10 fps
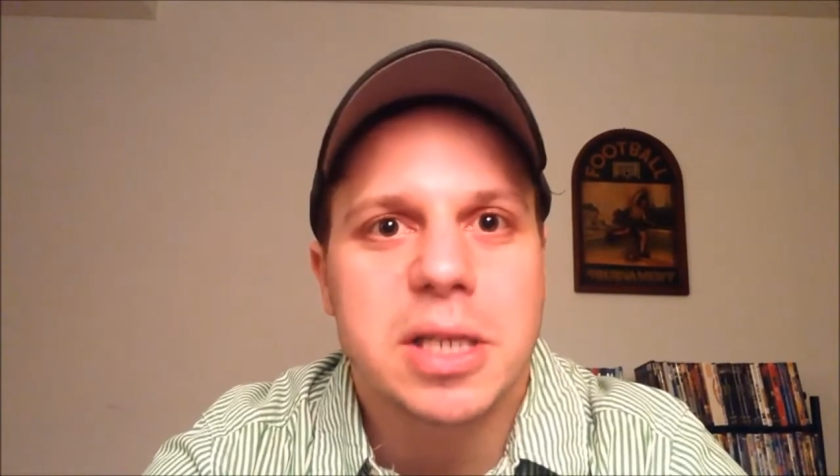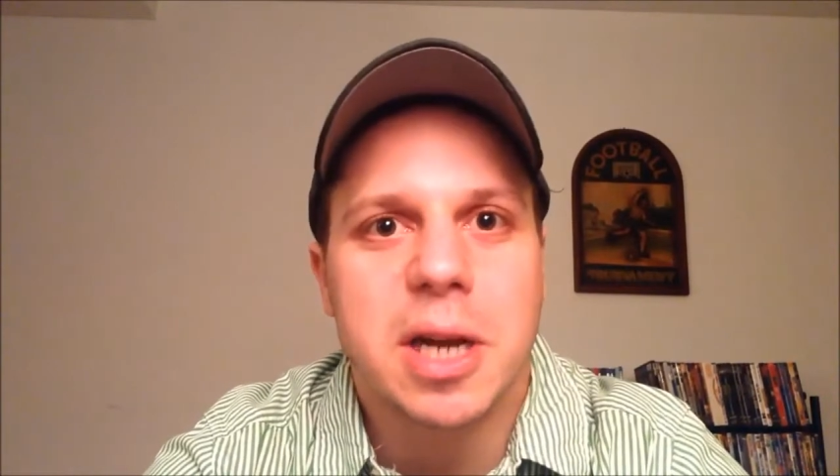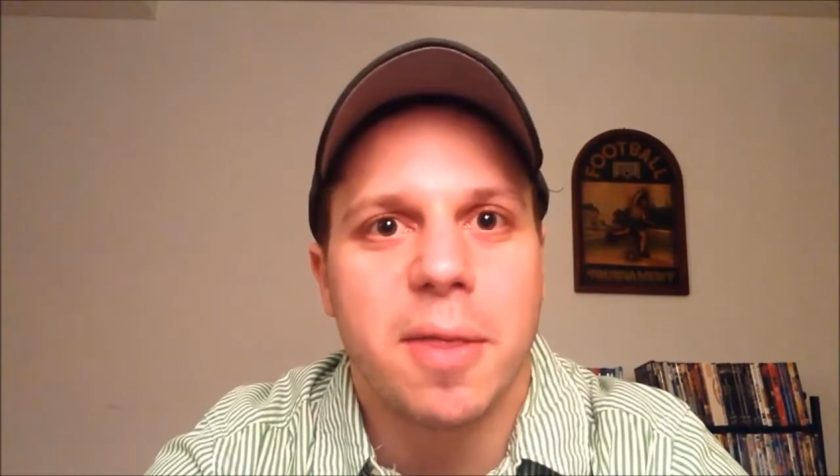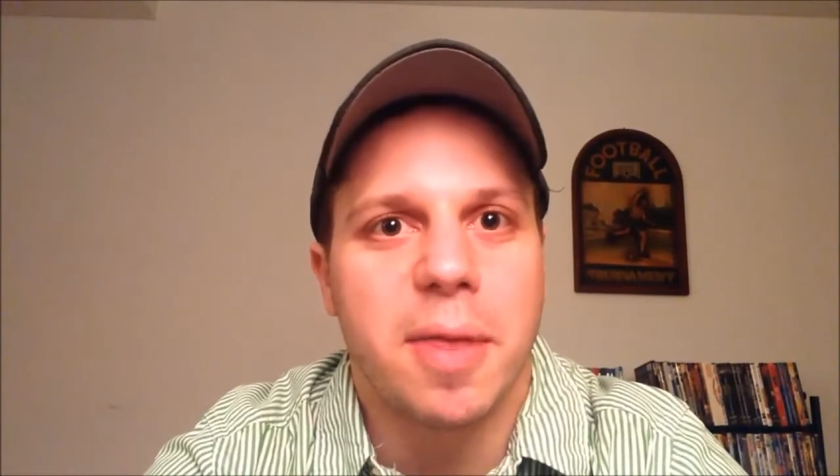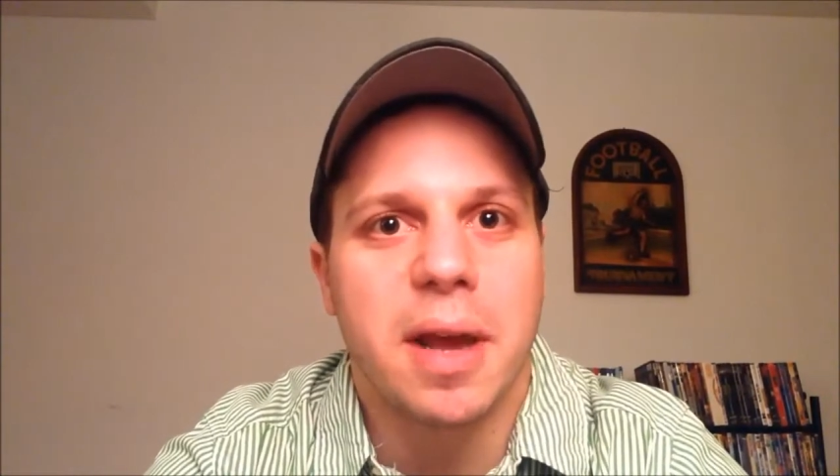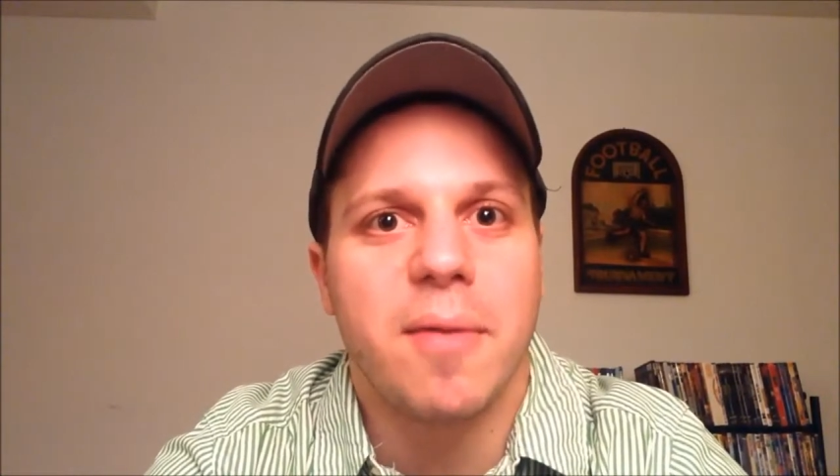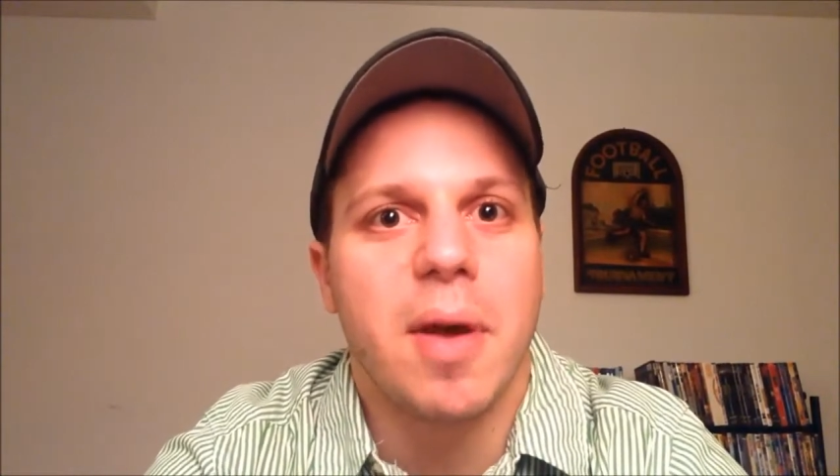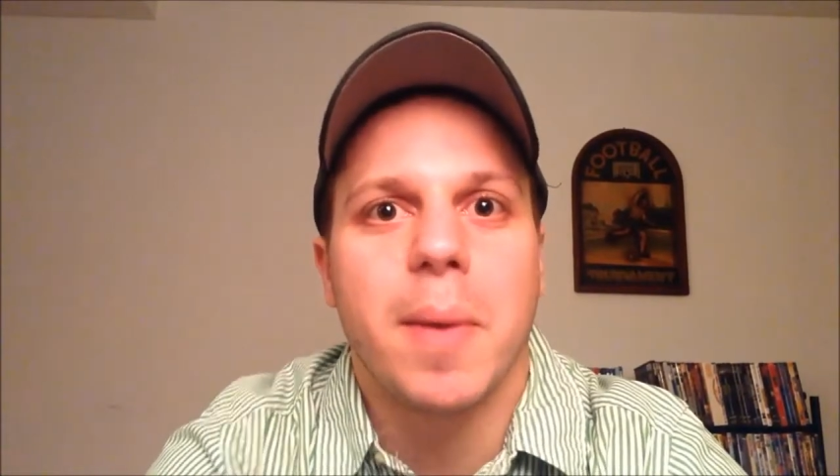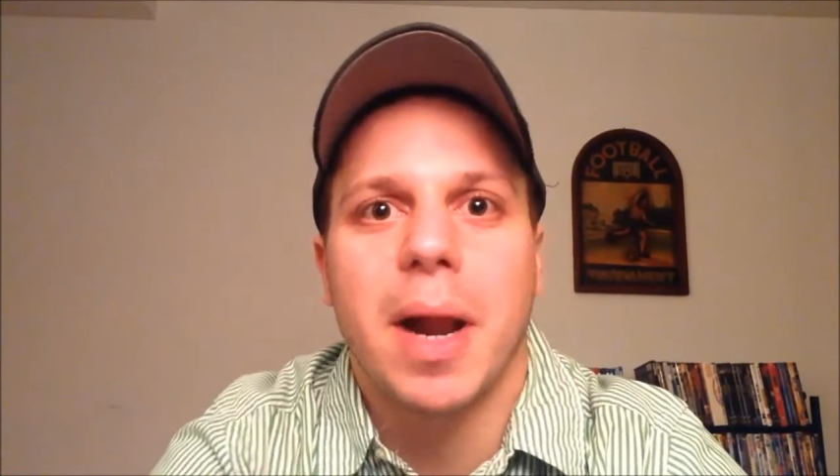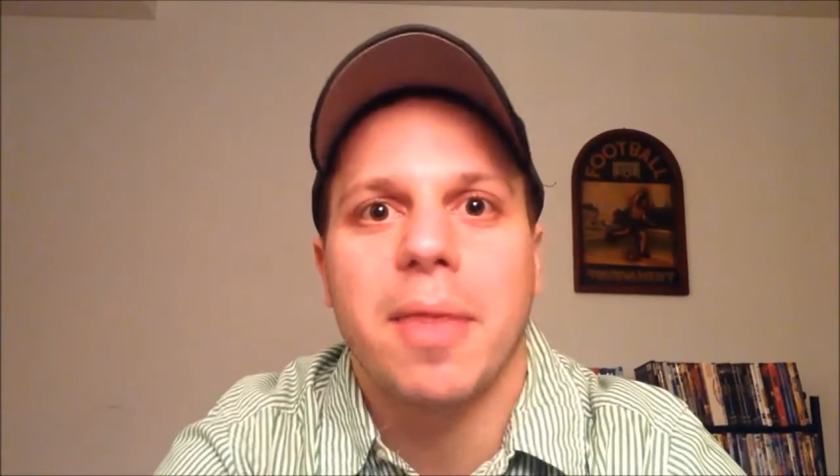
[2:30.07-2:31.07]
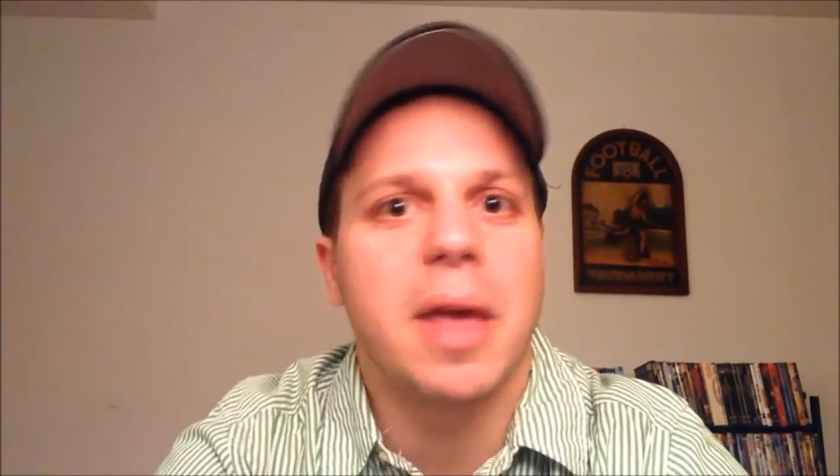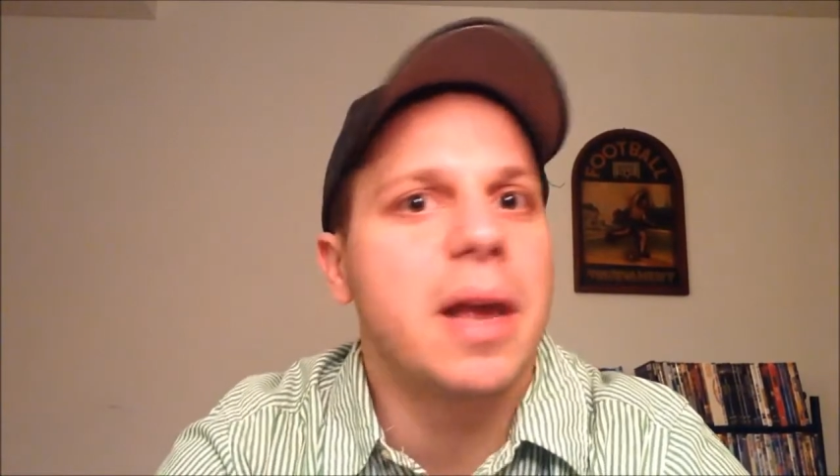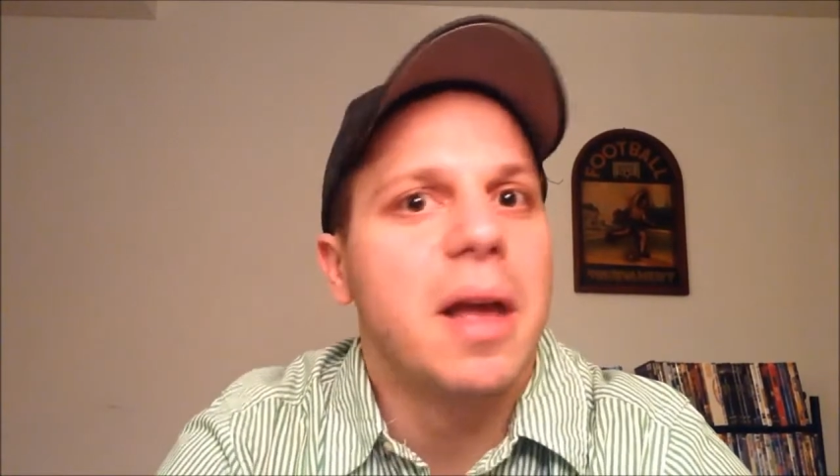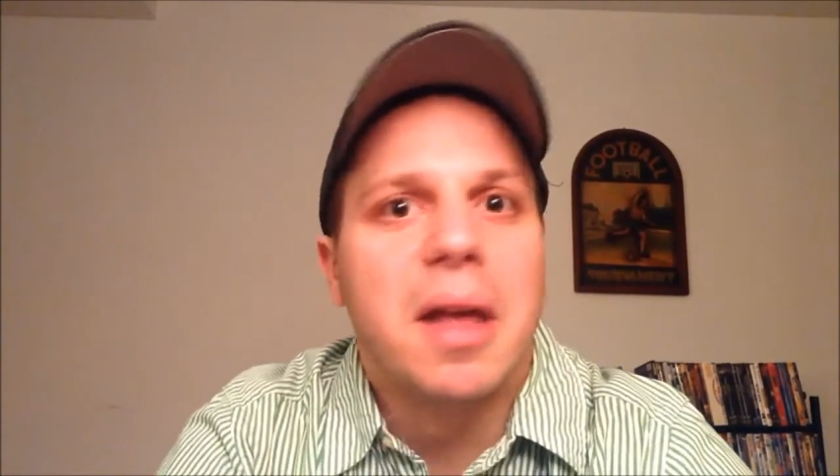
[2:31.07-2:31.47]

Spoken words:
is going to think of him. And I think,